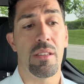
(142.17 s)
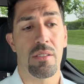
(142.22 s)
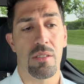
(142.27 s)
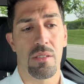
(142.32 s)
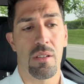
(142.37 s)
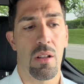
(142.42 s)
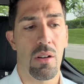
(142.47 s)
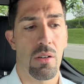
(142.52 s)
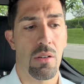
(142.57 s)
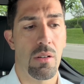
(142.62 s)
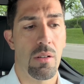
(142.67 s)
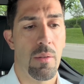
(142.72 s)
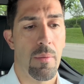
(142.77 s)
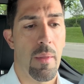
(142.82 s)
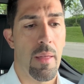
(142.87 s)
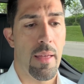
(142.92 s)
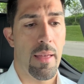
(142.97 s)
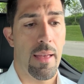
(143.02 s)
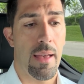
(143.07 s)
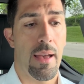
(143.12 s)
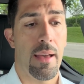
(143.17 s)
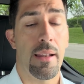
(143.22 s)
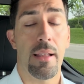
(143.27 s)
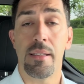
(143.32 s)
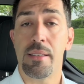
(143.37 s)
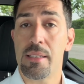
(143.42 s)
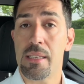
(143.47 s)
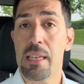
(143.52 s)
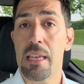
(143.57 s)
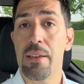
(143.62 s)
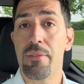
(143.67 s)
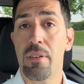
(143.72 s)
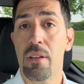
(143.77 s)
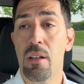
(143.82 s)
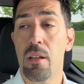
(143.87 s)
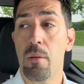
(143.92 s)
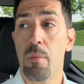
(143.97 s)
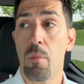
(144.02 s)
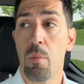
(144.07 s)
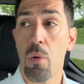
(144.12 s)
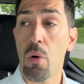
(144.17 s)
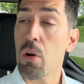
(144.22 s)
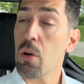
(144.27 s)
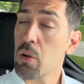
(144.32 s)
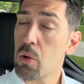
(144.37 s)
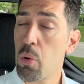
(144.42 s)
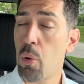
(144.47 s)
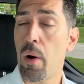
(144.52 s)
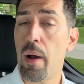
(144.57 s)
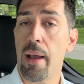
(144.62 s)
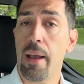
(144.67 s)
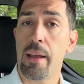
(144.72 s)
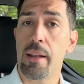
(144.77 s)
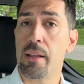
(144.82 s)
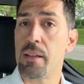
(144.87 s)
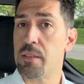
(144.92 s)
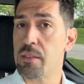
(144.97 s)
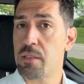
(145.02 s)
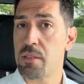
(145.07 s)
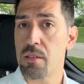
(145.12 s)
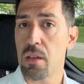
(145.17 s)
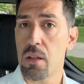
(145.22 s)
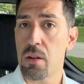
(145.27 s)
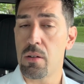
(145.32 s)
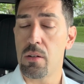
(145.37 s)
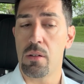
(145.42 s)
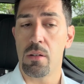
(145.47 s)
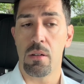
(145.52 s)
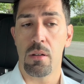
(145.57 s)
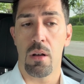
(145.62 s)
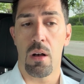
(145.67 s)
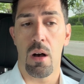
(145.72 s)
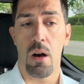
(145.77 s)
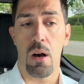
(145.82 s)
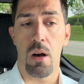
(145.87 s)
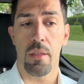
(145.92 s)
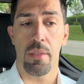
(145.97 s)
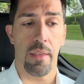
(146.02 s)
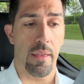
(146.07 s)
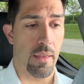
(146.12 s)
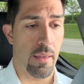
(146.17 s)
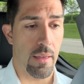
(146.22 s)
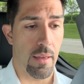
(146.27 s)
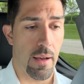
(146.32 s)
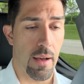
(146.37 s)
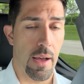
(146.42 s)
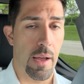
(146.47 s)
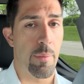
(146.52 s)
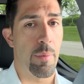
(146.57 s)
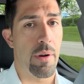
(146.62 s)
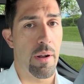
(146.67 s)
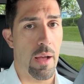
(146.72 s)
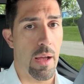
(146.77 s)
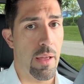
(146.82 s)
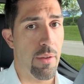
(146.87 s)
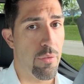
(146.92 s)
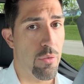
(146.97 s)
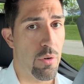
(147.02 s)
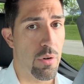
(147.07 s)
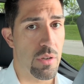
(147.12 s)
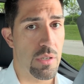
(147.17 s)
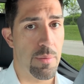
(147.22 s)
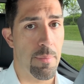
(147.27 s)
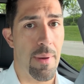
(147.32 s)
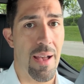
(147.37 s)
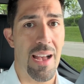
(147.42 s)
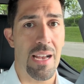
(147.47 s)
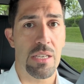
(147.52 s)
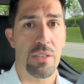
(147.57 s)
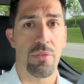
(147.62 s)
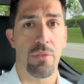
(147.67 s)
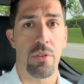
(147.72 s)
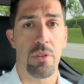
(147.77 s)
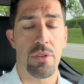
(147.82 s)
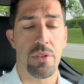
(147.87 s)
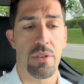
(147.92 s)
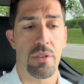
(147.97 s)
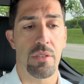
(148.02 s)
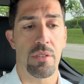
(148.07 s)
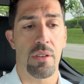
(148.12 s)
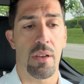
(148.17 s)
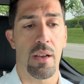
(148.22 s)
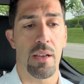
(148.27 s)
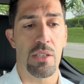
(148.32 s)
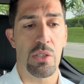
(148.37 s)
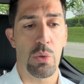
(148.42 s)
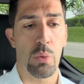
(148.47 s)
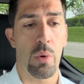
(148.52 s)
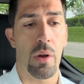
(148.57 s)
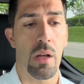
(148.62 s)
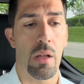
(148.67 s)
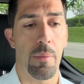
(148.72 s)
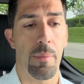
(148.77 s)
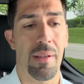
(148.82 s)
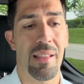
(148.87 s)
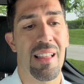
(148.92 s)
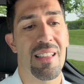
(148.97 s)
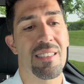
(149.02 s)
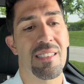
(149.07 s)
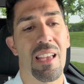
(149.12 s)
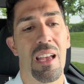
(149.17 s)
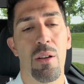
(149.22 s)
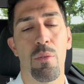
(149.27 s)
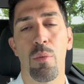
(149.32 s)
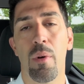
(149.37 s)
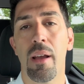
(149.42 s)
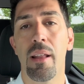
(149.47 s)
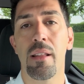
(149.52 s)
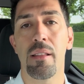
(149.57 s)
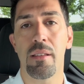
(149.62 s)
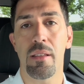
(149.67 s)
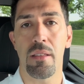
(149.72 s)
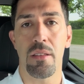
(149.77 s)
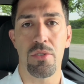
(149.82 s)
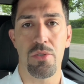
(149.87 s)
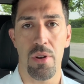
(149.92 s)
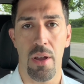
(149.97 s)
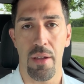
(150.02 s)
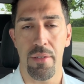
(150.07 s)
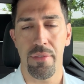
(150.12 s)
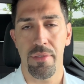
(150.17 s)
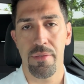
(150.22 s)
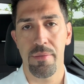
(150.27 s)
subtle, and it's even more quiet and subtle on the hybrid iForce Max versions as well. But let's get right into the drive.